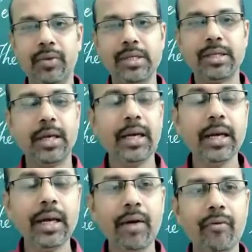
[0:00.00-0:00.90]
We said
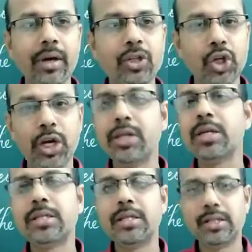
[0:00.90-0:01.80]
it never
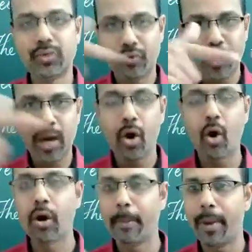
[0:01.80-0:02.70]
changes its way
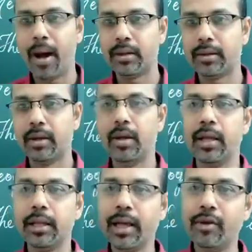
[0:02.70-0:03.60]
or path.
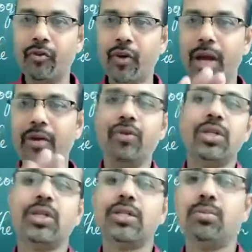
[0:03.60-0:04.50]
That way
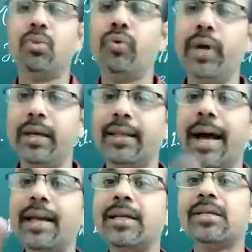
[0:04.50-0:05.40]
which is moving,
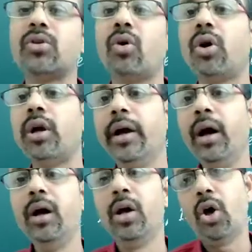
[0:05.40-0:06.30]
that is called
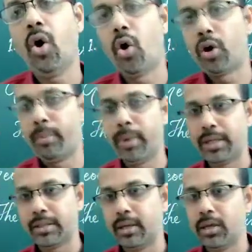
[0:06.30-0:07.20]
the
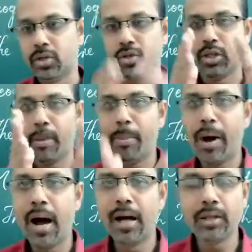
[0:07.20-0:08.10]
orbit. So the
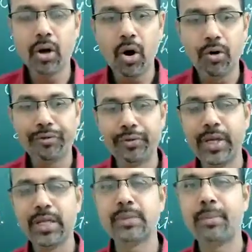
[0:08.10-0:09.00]
path of
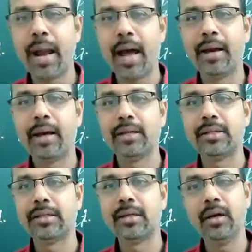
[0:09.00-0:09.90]
these planets